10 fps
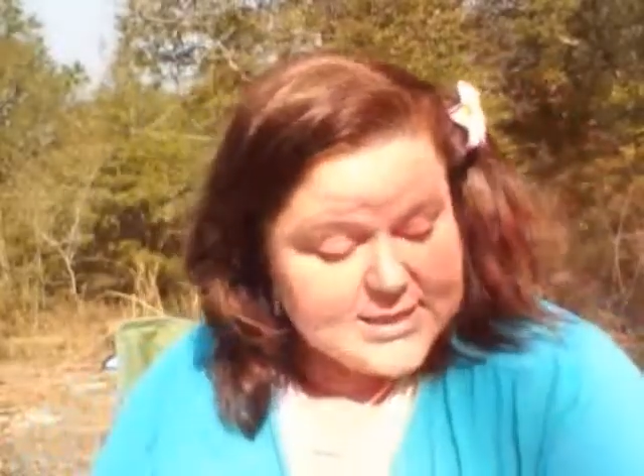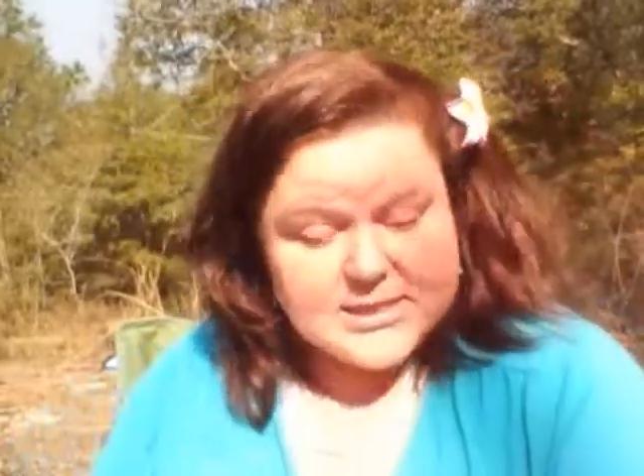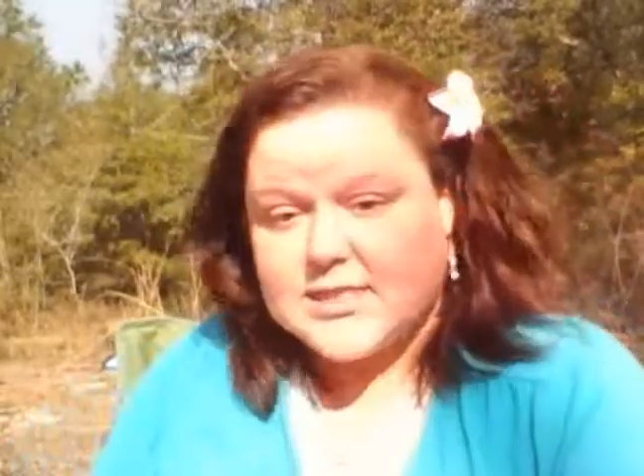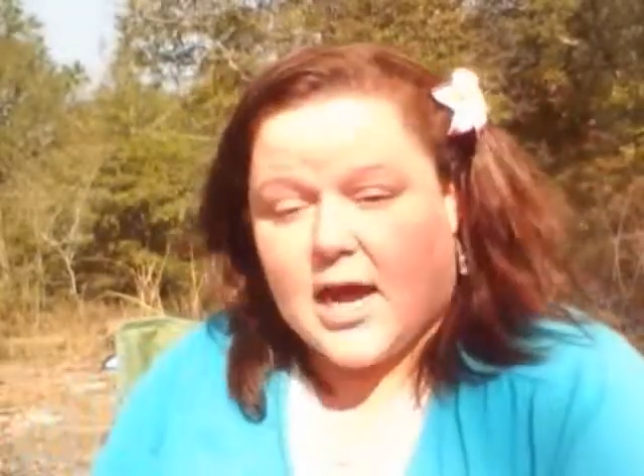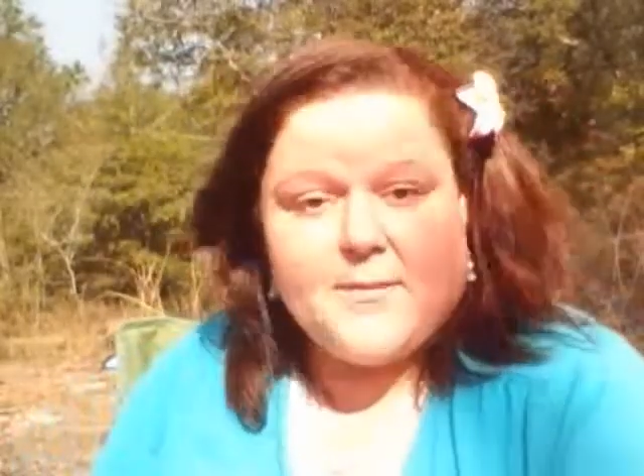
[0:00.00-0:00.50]

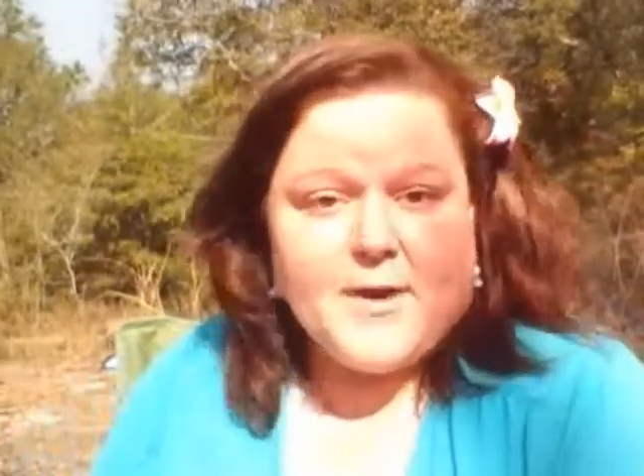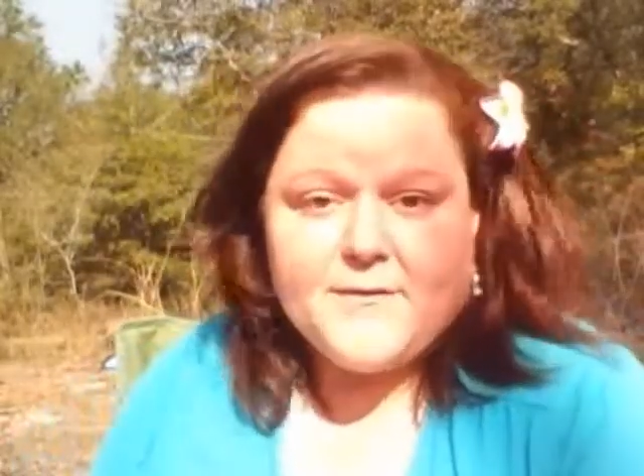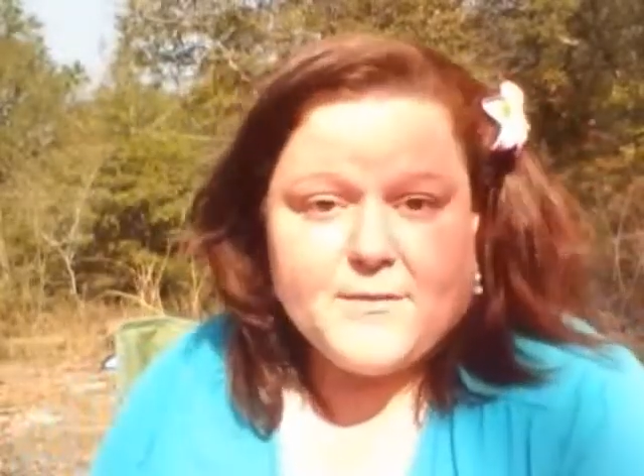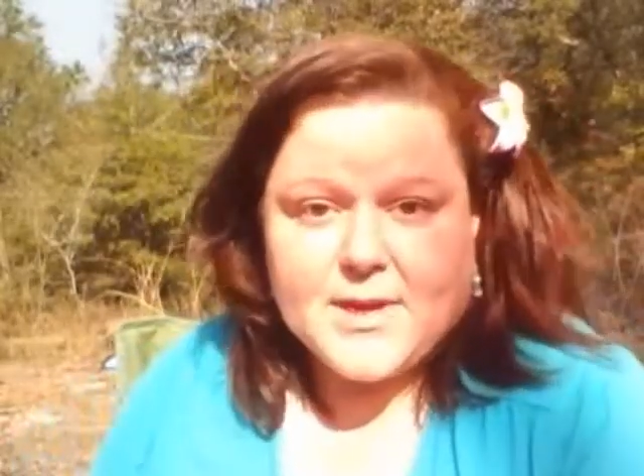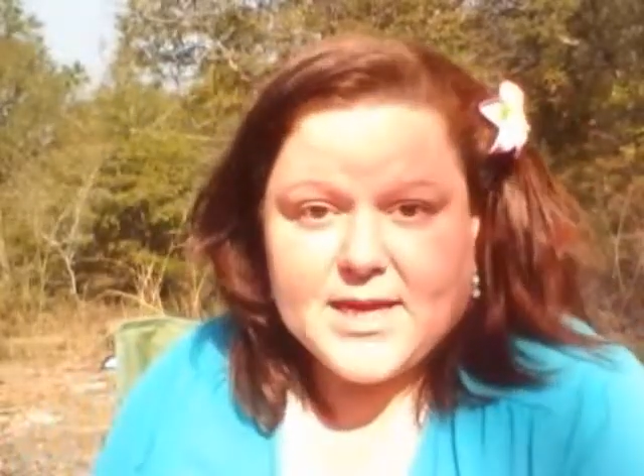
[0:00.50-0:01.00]
didn't stop
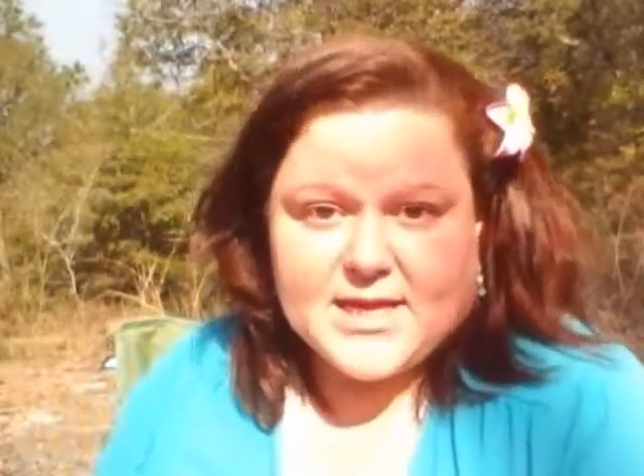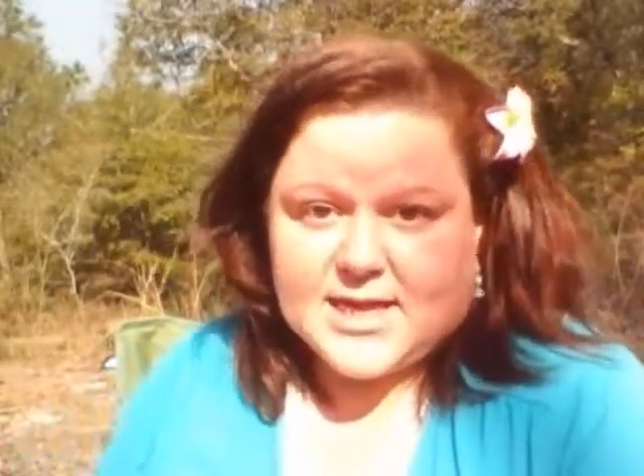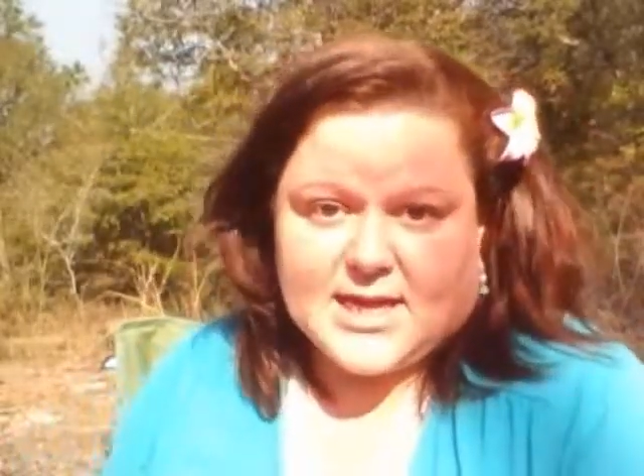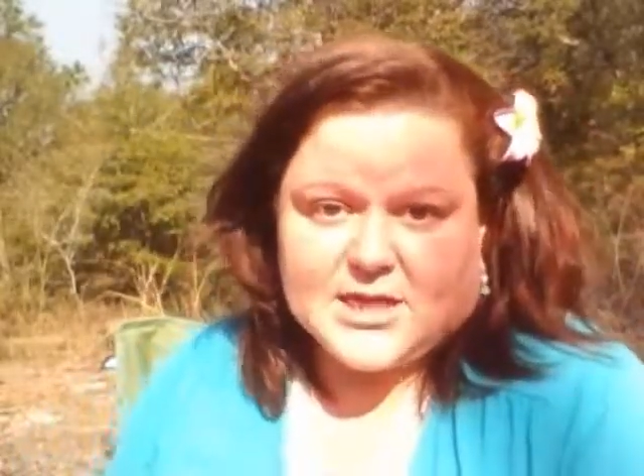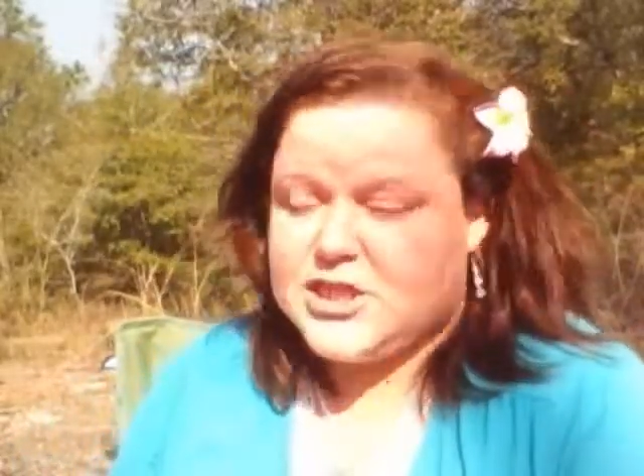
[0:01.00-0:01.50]
her from
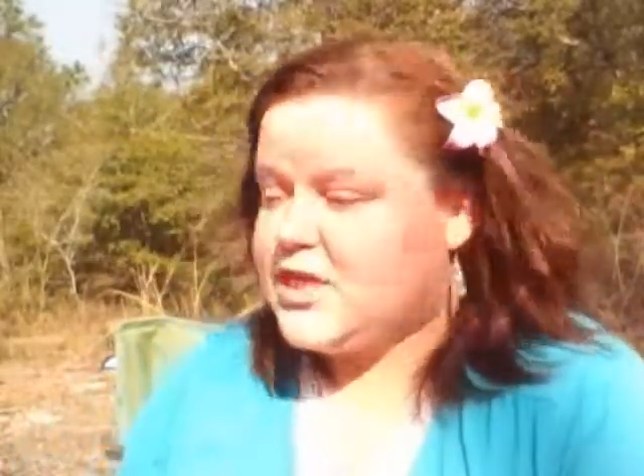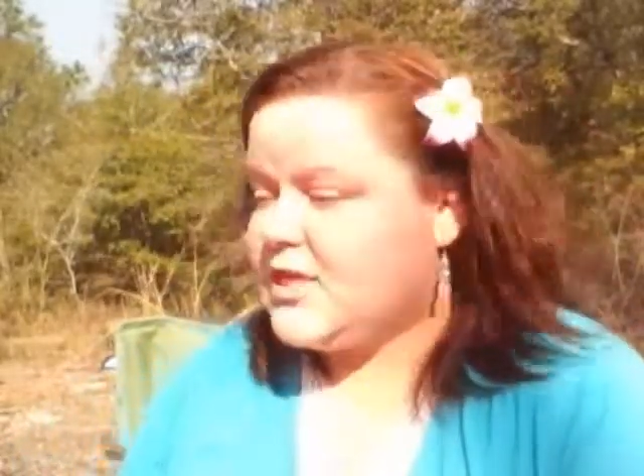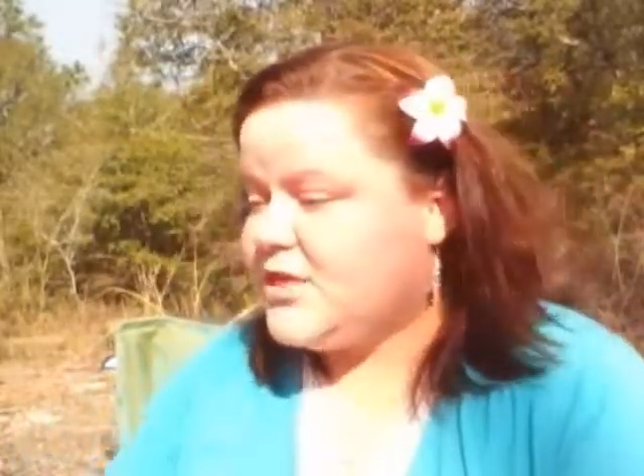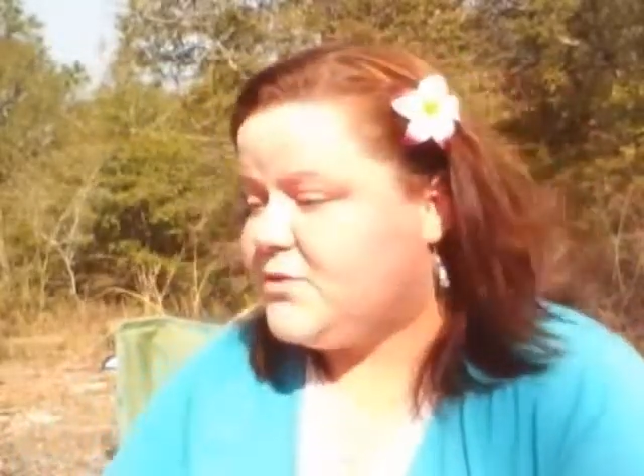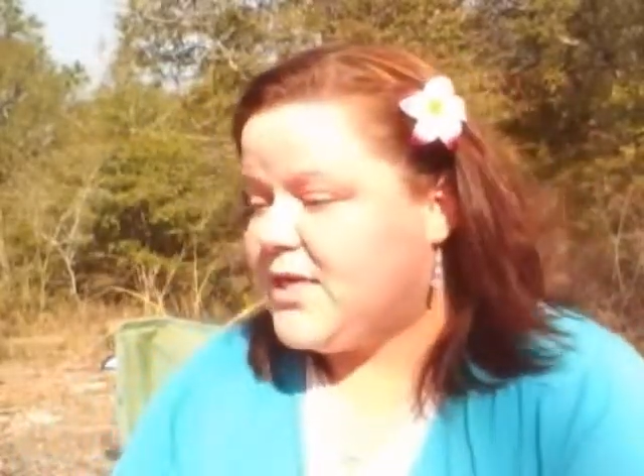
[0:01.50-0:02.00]
anything. She can do